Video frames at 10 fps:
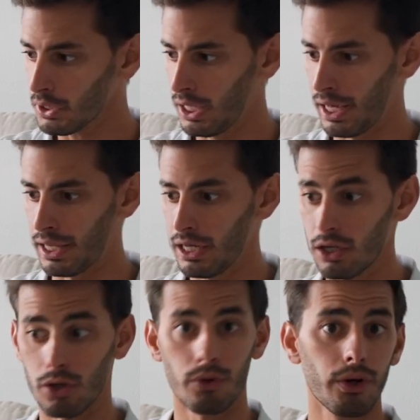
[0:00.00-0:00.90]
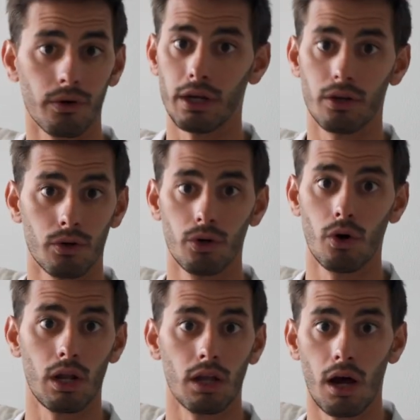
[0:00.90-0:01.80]
And it grew. It grew
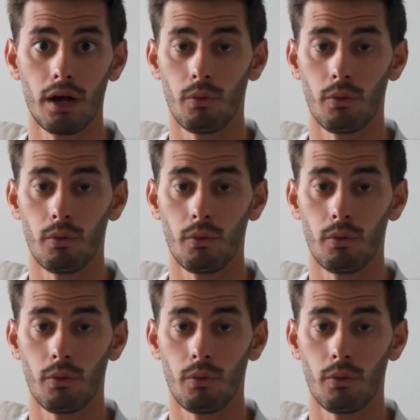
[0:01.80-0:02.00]
a lot.